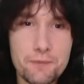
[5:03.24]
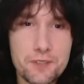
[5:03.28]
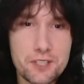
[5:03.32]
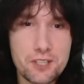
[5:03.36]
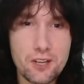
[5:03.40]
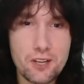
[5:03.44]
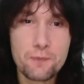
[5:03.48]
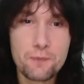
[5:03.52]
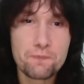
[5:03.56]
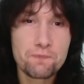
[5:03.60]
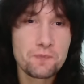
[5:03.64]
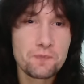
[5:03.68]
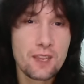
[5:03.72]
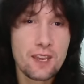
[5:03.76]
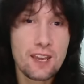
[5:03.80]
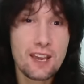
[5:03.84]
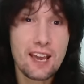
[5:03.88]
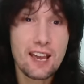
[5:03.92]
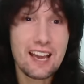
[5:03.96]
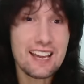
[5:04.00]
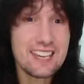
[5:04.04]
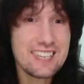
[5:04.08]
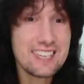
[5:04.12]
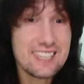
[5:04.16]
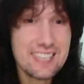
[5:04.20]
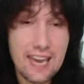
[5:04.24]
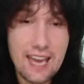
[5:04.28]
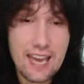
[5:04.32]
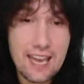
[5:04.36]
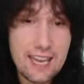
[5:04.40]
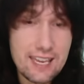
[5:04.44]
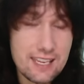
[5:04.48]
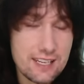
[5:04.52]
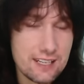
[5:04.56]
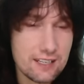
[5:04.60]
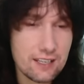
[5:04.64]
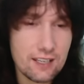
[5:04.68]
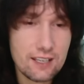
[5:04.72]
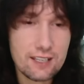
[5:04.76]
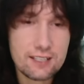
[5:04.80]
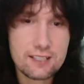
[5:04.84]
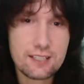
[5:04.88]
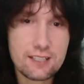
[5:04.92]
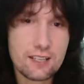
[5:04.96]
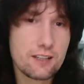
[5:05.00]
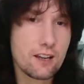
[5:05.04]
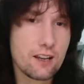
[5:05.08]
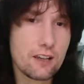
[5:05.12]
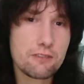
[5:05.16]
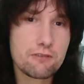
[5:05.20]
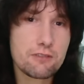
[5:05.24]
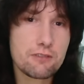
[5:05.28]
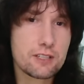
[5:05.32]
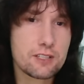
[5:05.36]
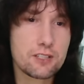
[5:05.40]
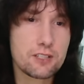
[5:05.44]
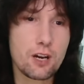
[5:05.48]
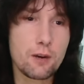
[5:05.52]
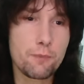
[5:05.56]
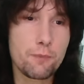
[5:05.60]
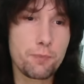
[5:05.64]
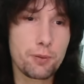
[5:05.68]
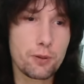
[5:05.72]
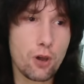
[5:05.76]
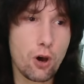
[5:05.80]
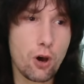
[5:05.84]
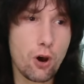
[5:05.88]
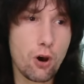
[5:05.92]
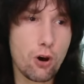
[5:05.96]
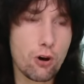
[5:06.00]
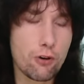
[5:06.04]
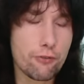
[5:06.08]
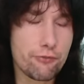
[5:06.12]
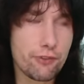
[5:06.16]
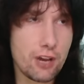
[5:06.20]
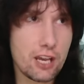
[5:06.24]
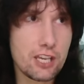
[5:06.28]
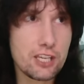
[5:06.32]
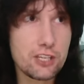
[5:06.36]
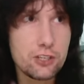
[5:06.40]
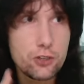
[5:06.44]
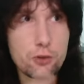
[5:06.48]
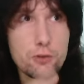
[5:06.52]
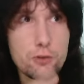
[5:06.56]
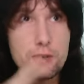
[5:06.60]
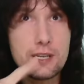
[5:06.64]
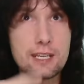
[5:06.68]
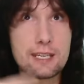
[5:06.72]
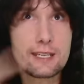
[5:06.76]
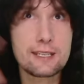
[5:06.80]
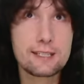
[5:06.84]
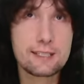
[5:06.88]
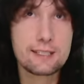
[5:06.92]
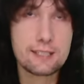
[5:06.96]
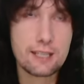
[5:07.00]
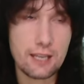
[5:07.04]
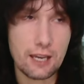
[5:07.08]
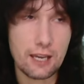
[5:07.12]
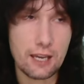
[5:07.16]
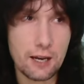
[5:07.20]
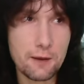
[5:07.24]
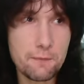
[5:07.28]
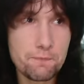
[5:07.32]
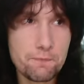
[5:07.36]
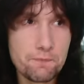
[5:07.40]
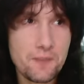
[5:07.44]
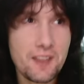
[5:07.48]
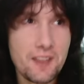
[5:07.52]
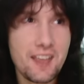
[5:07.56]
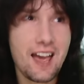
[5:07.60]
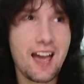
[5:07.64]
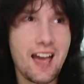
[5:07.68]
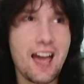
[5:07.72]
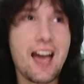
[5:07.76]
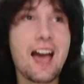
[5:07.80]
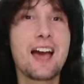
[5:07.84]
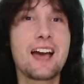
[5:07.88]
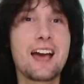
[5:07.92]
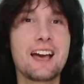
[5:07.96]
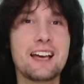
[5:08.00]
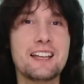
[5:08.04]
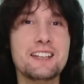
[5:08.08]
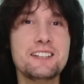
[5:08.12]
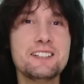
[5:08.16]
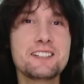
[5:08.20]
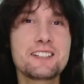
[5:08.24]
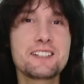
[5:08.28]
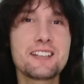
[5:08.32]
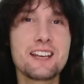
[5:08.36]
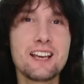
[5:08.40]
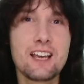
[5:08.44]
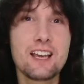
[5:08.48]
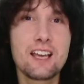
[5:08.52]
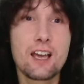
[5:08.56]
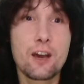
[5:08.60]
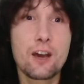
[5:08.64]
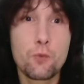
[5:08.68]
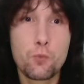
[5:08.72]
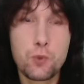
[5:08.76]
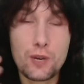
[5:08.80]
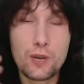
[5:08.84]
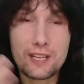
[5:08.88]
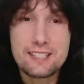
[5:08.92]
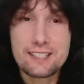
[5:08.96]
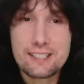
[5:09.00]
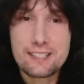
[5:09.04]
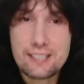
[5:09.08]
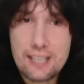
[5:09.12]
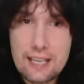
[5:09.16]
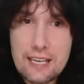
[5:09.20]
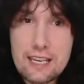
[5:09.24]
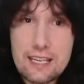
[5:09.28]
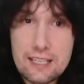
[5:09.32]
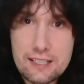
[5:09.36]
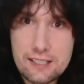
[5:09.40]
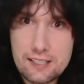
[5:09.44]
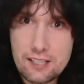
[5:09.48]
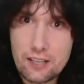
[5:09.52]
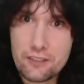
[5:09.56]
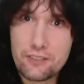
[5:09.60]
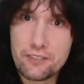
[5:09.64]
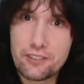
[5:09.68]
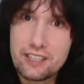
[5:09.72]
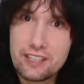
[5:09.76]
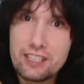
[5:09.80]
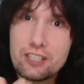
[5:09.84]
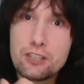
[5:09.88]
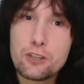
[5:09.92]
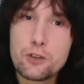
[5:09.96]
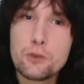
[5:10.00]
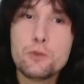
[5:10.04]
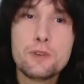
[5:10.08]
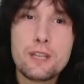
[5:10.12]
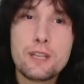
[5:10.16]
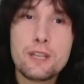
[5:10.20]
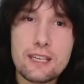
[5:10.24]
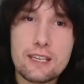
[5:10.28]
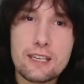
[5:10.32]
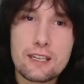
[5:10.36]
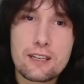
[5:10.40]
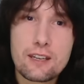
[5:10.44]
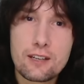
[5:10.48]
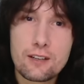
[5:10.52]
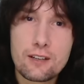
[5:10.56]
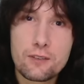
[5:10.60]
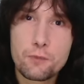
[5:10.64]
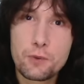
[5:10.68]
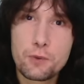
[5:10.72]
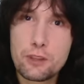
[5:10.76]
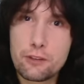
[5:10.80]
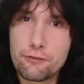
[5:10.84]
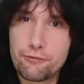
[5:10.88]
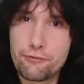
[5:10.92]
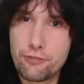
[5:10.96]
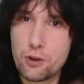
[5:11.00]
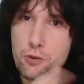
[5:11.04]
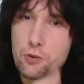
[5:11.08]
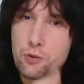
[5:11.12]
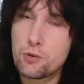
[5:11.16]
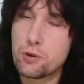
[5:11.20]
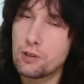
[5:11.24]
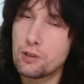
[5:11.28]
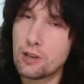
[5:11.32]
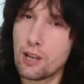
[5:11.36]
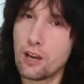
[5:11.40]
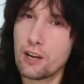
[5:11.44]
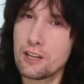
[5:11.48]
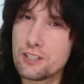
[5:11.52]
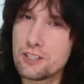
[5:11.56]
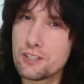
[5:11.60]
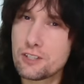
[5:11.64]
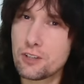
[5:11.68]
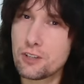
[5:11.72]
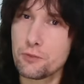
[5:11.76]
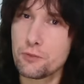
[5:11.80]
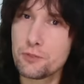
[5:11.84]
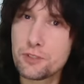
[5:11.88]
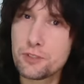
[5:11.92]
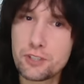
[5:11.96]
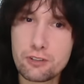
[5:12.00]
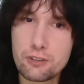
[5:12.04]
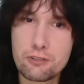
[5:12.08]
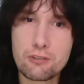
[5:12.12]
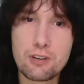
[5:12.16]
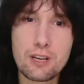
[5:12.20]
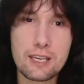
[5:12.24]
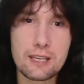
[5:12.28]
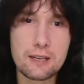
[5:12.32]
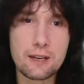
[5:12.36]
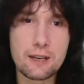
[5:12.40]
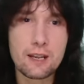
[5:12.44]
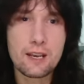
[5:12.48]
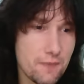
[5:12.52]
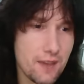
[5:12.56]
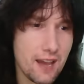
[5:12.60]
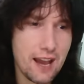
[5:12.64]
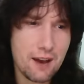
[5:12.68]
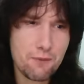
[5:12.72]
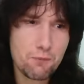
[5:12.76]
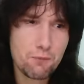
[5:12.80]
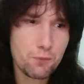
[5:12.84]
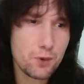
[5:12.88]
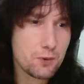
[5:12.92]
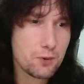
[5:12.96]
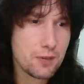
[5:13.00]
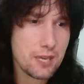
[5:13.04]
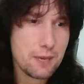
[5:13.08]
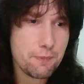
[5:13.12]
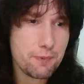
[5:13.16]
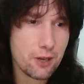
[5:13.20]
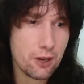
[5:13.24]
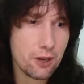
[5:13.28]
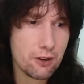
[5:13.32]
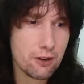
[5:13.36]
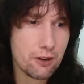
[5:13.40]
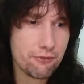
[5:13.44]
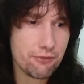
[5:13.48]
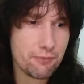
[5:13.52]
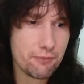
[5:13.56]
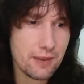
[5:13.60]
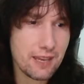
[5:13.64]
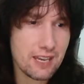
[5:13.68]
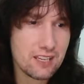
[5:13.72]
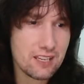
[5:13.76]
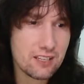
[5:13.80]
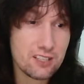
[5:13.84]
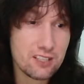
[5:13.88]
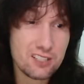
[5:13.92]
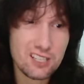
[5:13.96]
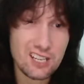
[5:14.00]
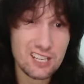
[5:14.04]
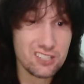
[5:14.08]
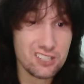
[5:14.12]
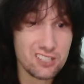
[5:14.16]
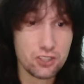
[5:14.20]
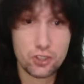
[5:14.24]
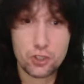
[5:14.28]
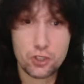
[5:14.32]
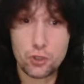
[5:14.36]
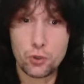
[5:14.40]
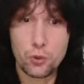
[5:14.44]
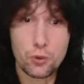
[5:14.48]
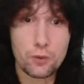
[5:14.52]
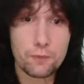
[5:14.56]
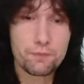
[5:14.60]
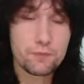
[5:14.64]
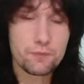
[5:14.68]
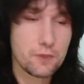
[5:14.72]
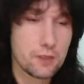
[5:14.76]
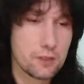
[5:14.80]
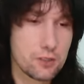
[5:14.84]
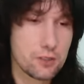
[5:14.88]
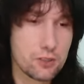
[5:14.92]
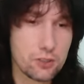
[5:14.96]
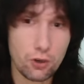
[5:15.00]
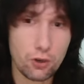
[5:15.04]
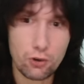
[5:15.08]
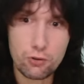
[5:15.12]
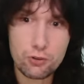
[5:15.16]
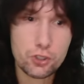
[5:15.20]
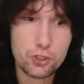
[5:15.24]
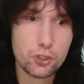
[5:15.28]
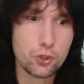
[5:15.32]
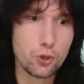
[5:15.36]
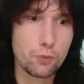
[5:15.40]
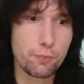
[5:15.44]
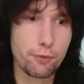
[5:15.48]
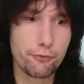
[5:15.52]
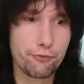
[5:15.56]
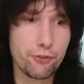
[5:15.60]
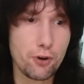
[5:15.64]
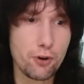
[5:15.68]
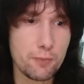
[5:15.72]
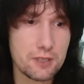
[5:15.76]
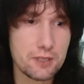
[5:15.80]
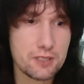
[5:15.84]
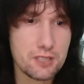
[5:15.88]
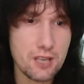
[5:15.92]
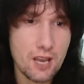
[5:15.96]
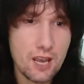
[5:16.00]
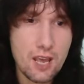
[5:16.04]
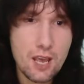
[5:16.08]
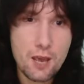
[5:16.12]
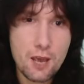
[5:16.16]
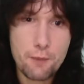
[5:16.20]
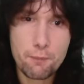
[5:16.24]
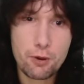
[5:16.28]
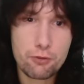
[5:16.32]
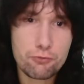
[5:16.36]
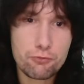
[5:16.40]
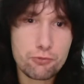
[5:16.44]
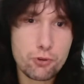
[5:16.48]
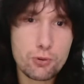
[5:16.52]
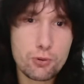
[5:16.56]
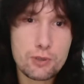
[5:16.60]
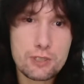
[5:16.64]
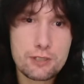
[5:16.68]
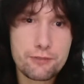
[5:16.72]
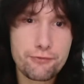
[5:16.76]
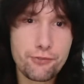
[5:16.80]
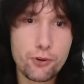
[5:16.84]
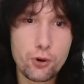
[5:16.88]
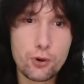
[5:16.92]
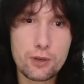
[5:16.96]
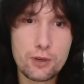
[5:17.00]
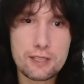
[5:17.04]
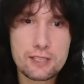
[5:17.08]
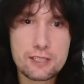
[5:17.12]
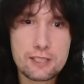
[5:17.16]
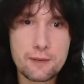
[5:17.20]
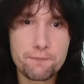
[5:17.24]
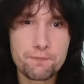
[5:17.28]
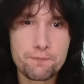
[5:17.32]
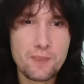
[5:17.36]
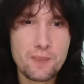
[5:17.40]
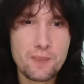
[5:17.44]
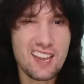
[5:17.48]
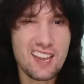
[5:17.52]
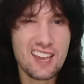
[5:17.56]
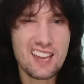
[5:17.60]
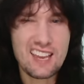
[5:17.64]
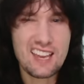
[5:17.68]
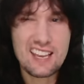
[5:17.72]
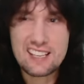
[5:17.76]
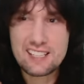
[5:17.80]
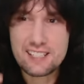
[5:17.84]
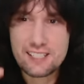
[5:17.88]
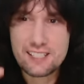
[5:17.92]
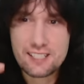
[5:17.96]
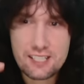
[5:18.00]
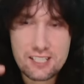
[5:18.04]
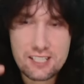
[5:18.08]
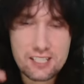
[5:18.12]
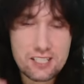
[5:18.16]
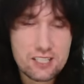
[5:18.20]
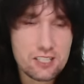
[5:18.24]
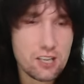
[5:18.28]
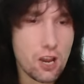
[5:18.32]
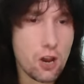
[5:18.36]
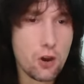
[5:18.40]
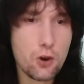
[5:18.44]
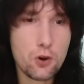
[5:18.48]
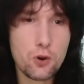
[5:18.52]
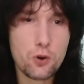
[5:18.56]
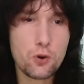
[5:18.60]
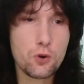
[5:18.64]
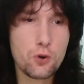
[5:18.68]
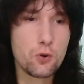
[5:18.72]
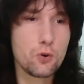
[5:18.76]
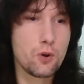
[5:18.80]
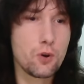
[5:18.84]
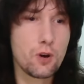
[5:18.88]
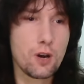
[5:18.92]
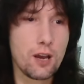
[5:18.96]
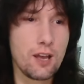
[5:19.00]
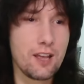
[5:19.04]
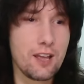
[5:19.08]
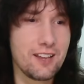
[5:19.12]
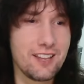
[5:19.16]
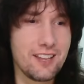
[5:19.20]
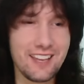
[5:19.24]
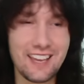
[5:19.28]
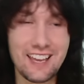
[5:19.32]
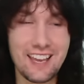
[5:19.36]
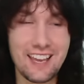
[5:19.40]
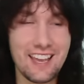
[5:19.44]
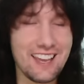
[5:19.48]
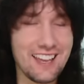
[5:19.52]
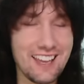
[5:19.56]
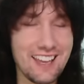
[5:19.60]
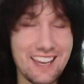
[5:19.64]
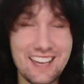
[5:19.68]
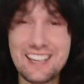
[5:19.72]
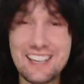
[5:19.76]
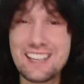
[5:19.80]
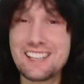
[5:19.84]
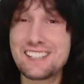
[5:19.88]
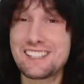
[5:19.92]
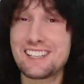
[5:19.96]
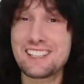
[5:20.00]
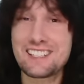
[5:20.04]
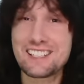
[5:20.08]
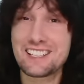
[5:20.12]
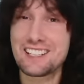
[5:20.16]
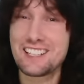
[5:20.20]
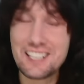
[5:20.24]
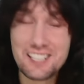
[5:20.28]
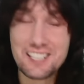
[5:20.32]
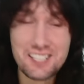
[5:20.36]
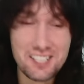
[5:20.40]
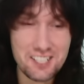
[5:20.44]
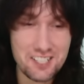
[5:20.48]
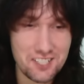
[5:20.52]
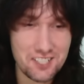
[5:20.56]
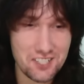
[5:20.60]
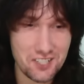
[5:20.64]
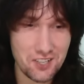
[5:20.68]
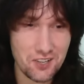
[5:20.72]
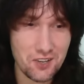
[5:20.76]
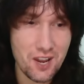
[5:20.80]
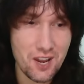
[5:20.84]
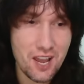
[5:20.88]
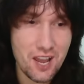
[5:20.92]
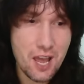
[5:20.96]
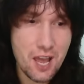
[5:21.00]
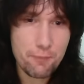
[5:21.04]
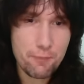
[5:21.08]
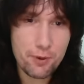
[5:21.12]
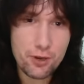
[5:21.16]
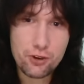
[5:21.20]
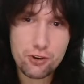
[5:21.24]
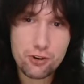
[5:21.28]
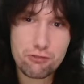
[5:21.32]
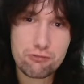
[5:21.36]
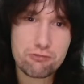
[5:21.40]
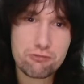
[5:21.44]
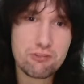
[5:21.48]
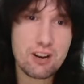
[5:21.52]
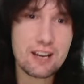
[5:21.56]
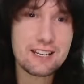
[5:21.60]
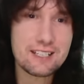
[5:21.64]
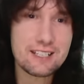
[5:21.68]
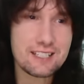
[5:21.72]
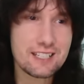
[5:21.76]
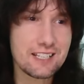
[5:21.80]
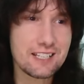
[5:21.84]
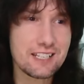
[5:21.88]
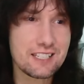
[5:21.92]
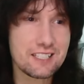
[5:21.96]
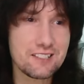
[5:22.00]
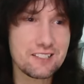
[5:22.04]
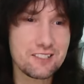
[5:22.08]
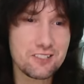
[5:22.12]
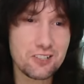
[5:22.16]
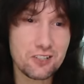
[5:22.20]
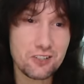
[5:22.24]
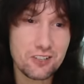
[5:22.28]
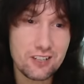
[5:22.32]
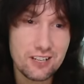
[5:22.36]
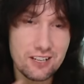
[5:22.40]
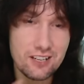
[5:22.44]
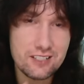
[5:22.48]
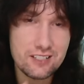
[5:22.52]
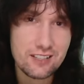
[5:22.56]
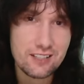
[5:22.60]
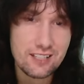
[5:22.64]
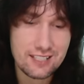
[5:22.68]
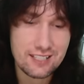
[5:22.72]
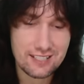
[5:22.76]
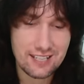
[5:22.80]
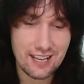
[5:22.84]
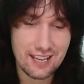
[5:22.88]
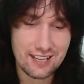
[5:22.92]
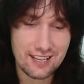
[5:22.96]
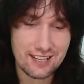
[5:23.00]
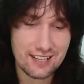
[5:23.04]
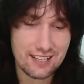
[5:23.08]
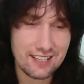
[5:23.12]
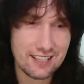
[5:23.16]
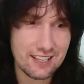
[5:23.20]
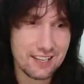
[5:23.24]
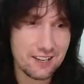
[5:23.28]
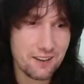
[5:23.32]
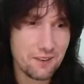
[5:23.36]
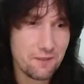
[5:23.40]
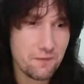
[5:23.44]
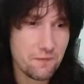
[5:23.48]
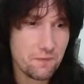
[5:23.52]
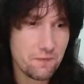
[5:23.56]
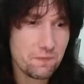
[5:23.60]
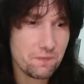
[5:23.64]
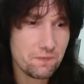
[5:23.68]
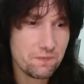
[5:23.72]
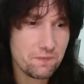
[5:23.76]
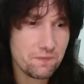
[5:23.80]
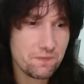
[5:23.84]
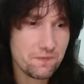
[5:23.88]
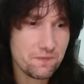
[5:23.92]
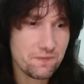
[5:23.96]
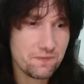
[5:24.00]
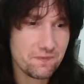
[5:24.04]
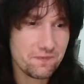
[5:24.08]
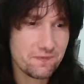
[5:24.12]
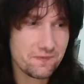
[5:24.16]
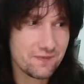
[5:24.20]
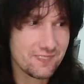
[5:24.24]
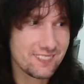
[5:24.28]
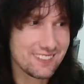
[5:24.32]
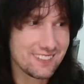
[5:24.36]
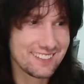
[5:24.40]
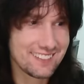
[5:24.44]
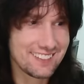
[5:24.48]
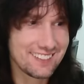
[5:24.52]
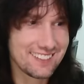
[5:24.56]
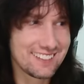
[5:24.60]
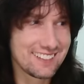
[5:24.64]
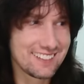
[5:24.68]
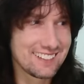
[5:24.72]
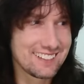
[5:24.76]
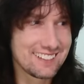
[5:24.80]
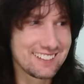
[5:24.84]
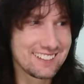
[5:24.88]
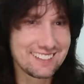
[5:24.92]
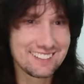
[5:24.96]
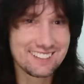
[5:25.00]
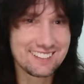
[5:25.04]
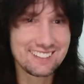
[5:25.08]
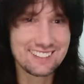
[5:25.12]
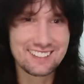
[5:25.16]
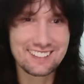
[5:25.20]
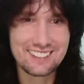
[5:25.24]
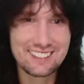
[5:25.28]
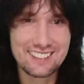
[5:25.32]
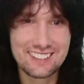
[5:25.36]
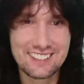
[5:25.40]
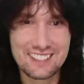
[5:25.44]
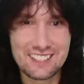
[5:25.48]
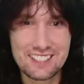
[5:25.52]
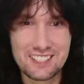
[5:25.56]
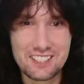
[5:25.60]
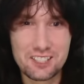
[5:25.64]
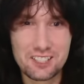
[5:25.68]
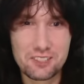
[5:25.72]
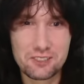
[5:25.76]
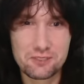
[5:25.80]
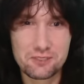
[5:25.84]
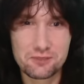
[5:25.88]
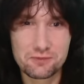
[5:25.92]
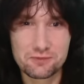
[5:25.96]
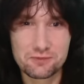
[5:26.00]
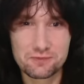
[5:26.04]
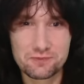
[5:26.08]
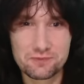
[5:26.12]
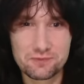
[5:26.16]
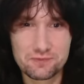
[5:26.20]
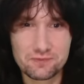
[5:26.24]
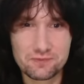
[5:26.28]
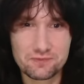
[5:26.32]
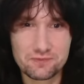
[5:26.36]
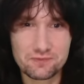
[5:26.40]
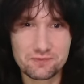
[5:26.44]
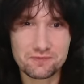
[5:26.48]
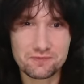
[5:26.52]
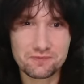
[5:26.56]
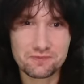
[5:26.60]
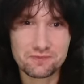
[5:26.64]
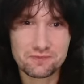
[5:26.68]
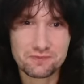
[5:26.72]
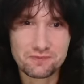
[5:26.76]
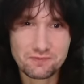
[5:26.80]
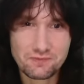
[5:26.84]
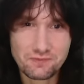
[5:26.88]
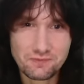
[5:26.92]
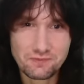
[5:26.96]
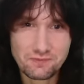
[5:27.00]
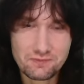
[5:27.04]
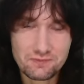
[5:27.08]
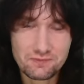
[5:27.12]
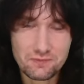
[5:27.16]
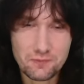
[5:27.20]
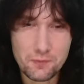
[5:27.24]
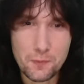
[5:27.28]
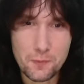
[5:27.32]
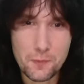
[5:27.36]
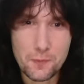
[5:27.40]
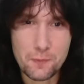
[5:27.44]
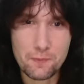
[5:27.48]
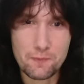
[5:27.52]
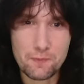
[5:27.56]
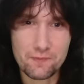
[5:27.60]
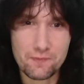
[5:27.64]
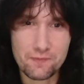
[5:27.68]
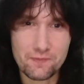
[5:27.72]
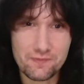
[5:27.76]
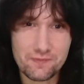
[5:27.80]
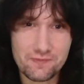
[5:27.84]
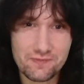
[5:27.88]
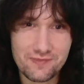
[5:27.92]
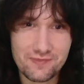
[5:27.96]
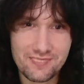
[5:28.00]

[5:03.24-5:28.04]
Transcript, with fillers: So again, it's another example of a unique singer, and we're seeing something unique with the vocal lines on screen. And we'll keep it going from here because it is a short song, short performance, but Roy's voice is so easy to listen to, but great to listen to because of this technique. On down the street,